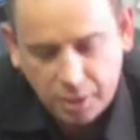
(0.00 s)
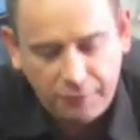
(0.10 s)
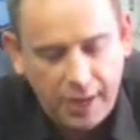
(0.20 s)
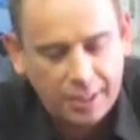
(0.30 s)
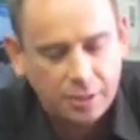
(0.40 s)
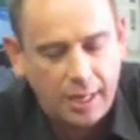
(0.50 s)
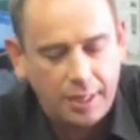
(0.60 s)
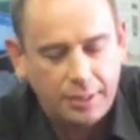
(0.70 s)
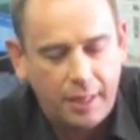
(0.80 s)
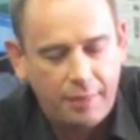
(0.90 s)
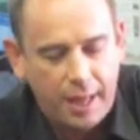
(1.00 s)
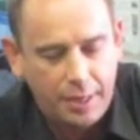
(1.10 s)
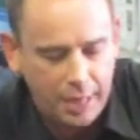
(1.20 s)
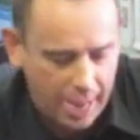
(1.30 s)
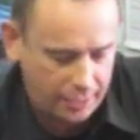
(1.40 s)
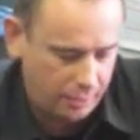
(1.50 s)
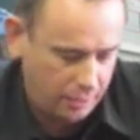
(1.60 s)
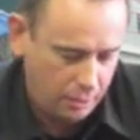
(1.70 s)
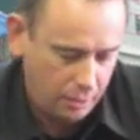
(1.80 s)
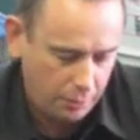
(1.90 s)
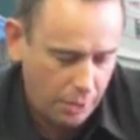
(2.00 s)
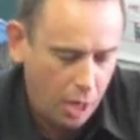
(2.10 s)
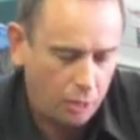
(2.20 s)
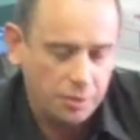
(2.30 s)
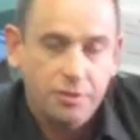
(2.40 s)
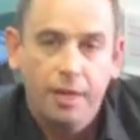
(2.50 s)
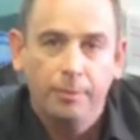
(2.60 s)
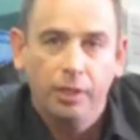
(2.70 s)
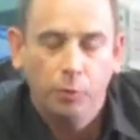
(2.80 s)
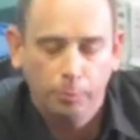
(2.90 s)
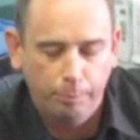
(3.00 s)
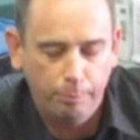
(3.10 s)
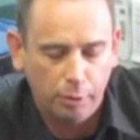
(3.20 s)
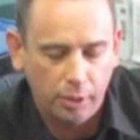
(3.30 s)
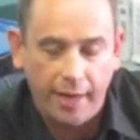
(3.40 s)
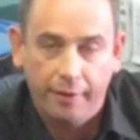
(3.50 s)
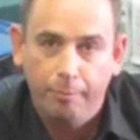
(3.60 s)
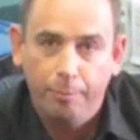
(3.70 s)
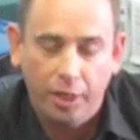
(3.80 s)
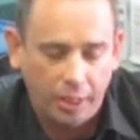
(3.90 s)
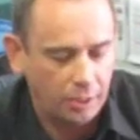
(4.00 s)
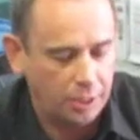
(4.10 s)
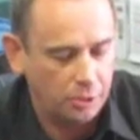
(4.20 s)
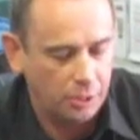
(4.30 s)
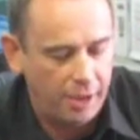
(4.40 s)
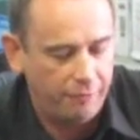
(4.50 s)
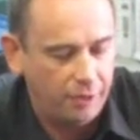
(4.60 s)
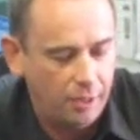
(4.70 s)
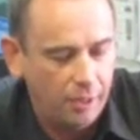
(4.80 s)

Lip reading: So if you actually undone that nut, the whole assembly will pull out of the body and you'll have